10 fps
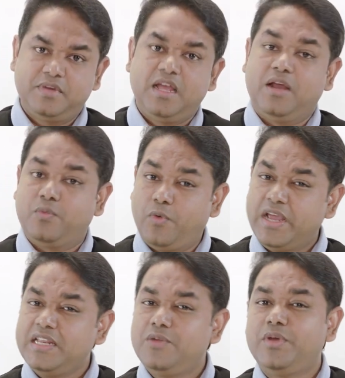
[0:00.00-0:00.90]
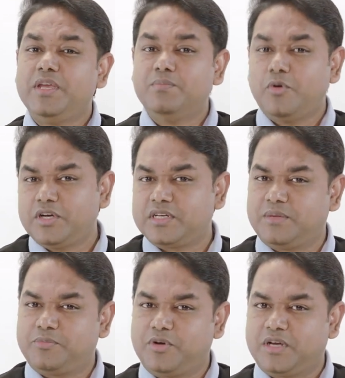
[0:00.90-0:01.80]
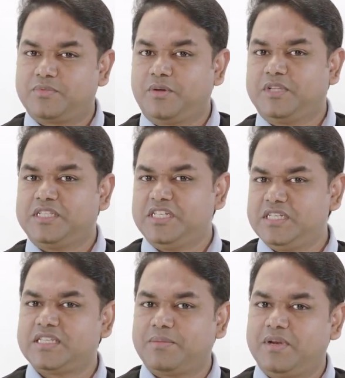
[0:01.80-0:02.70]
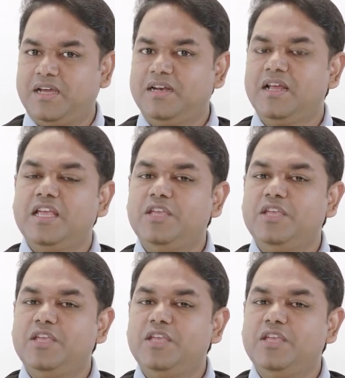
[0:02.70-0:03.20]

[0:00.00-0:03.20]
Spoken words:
And when you imported the product from the GT supplier,